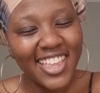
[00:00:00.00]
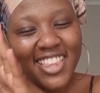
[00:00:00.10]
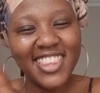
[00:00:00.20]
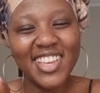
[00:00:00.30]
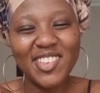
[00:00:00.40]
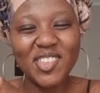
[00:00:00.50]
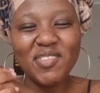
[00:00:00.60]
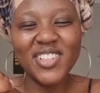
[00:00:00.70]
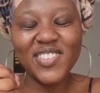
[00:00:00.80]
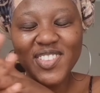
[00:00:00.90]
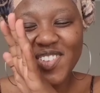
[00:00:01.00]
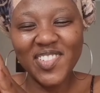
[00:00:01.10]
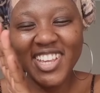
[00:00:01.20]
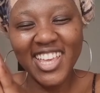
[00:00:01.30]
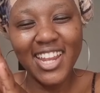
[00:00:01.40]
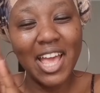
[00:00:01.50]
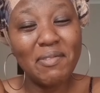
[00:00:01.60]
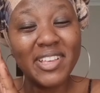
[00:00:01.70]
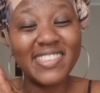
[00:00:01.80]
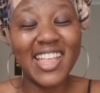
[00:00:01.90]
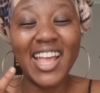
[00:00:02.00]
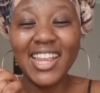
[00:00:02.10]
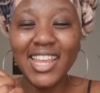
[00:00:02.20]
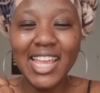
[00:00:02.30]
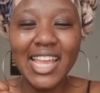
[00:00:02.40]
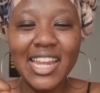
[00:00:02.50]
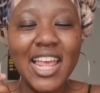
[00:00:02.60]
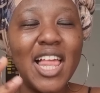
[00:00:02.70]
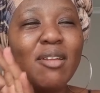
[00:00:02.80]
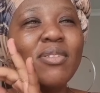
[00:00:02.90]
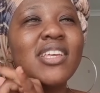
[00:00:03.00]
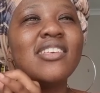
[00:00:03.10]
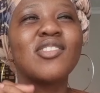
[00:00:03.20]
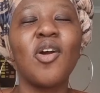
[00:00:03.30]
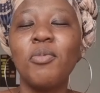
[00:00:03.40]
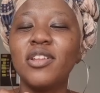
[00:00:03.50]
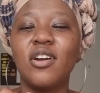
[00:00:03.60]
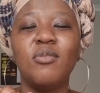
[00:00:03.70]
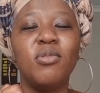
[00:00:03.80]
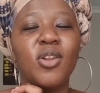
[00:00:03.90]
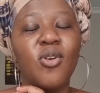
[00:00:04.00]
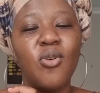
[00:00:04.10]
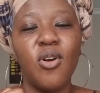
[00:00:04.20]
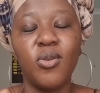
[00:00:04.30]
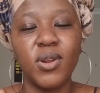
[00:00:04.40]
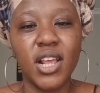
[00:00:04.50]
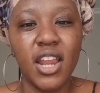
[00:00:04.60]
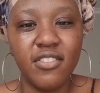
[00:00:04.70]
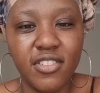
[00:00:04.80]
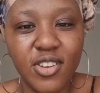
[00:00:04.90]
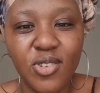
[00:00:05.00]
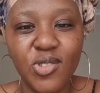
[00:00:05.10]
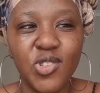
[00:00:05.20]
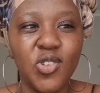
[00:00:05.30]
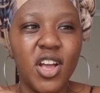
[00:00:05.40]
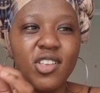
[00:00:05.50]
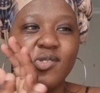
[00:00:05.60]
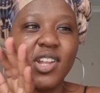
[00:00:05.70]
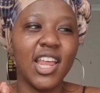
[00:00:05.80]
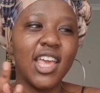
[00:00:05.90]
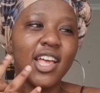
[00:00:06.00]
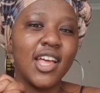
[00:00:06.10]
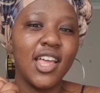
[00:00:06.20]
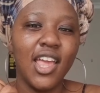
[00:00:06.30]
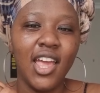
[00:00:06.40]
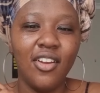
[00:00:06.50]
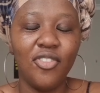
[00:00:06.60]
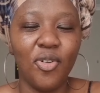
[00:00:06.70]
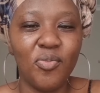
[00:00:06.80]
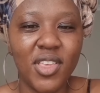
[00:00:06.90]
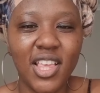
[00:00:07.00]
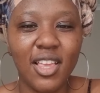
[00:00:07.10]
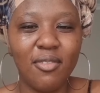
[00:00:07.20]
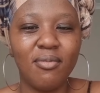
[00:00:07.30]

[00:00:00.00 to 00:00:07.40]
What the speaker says: Thank you so much for tuning in. I'm excited. Please comment down below on what kind of videos you guys would like from me.